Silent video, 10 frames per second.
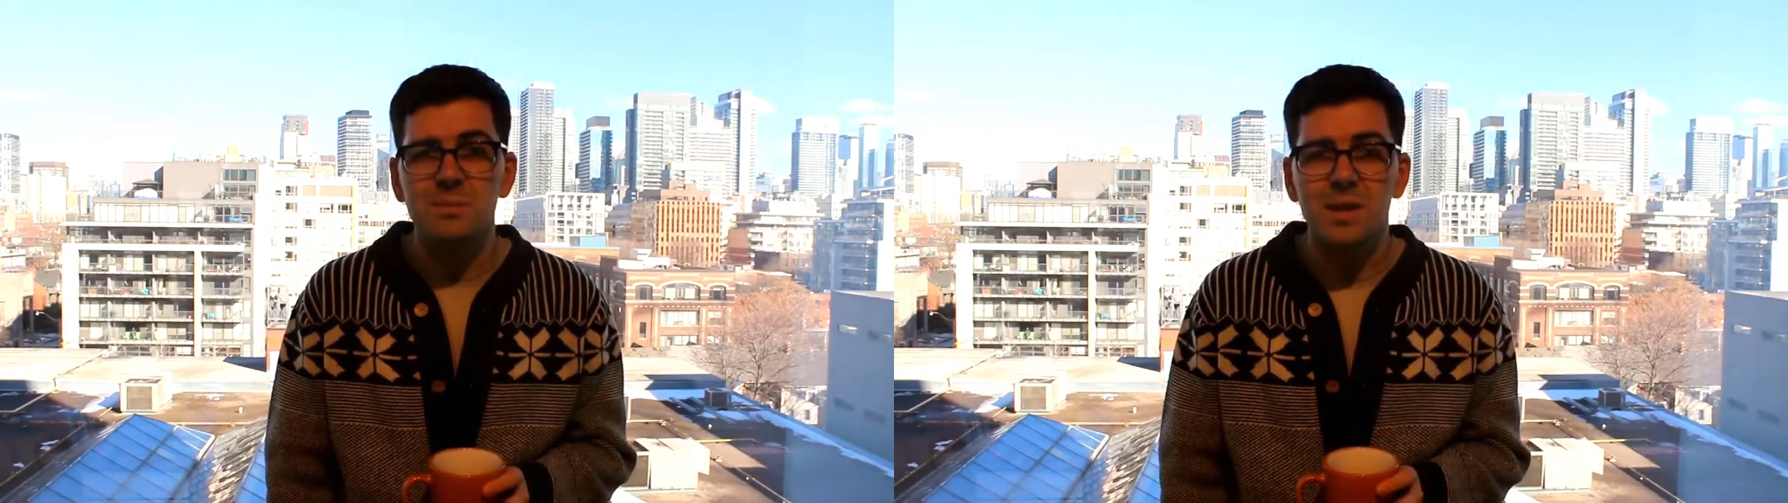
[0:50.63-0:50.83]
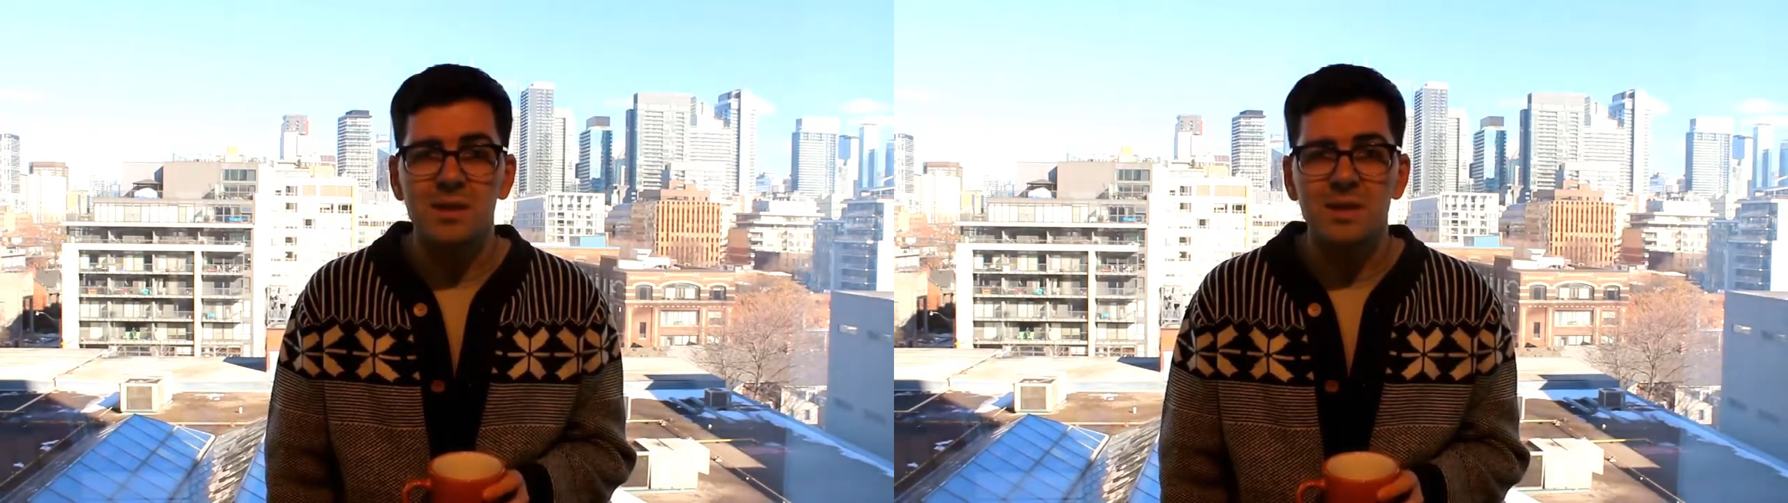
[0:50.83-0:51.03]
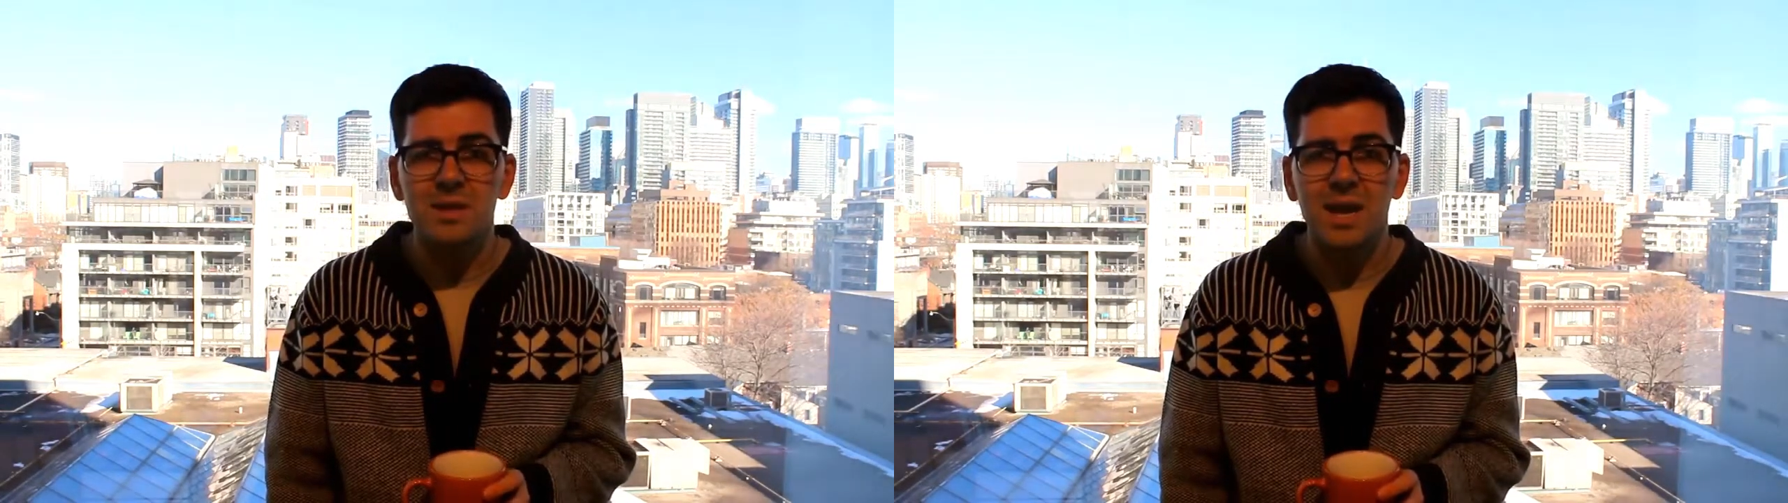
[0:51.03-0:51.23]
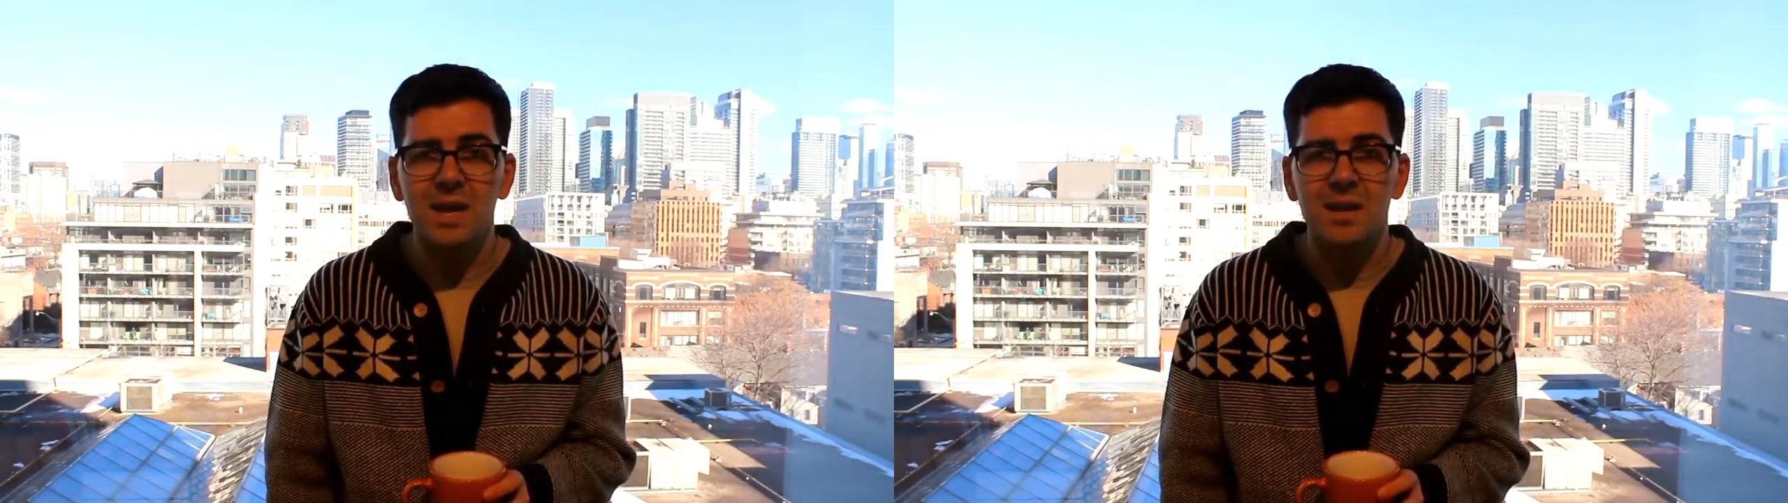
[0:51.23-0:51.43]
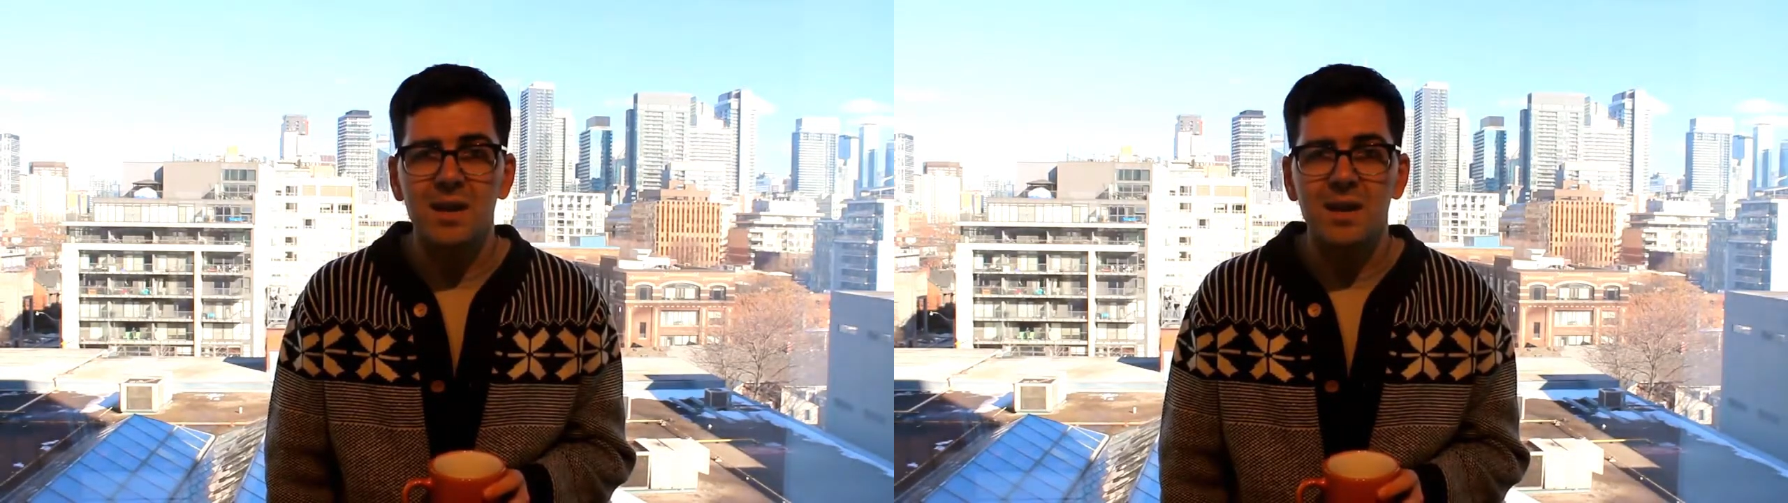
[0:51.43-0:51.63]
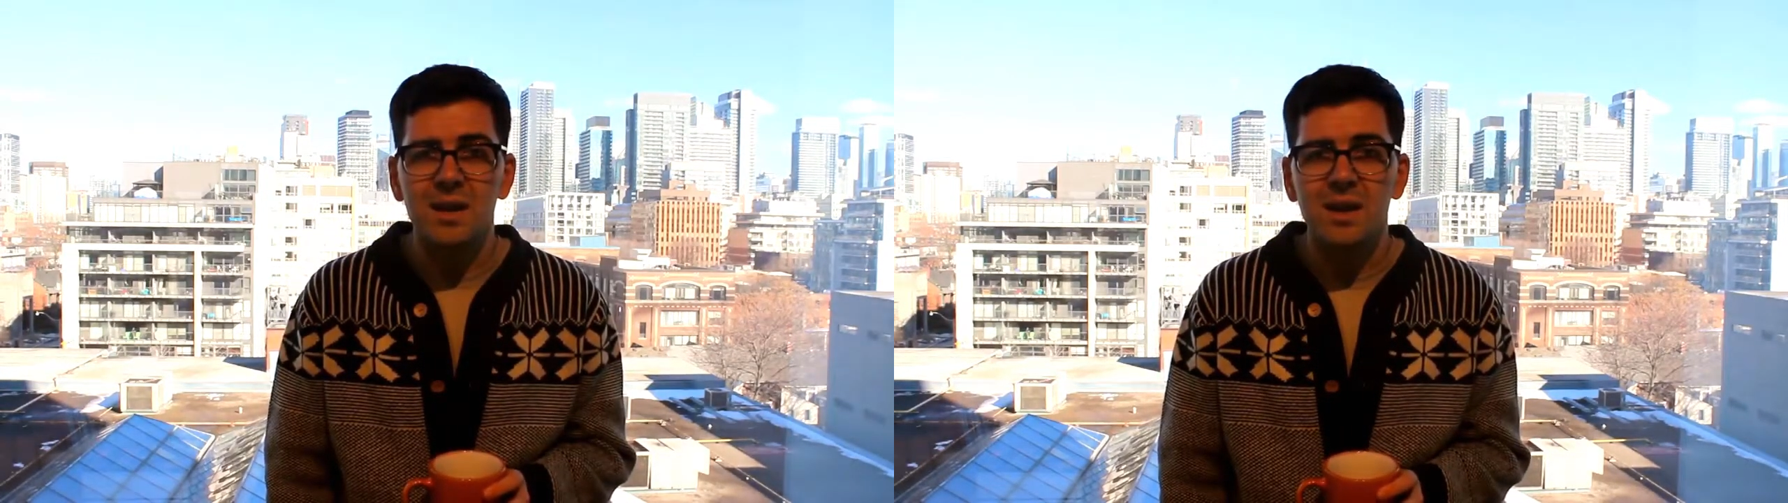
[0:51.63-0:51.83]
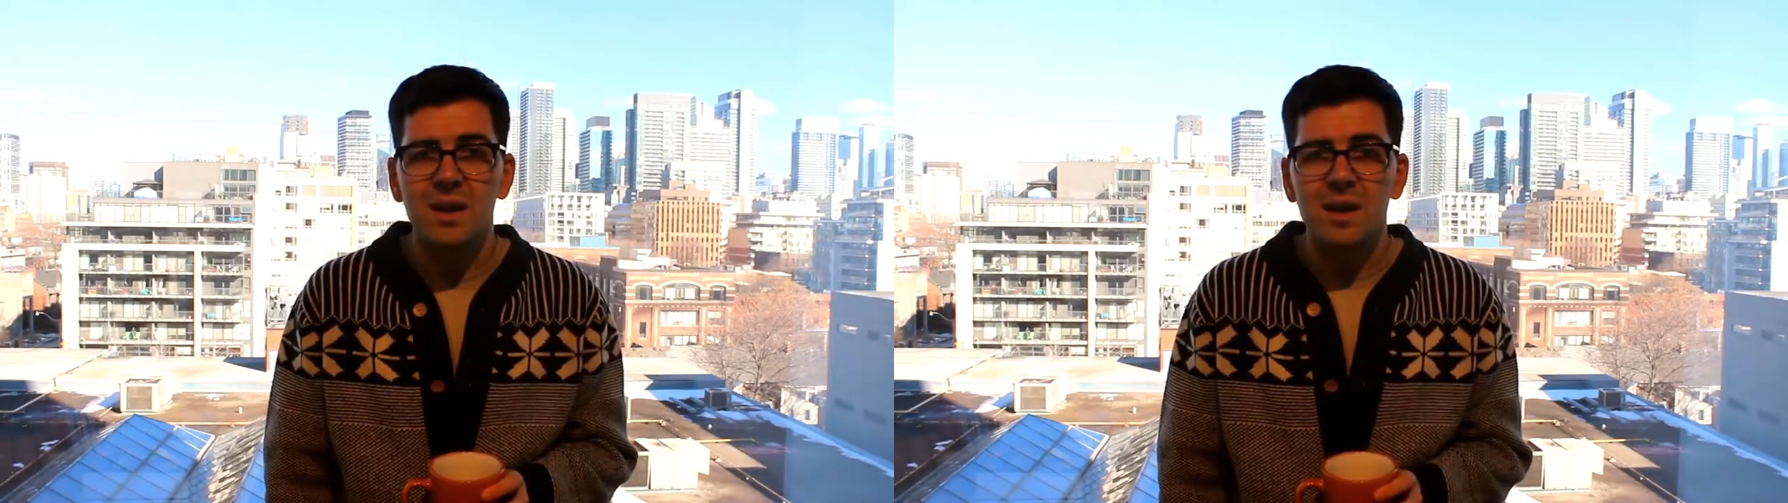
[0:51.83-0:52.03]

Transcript: a month in Canada.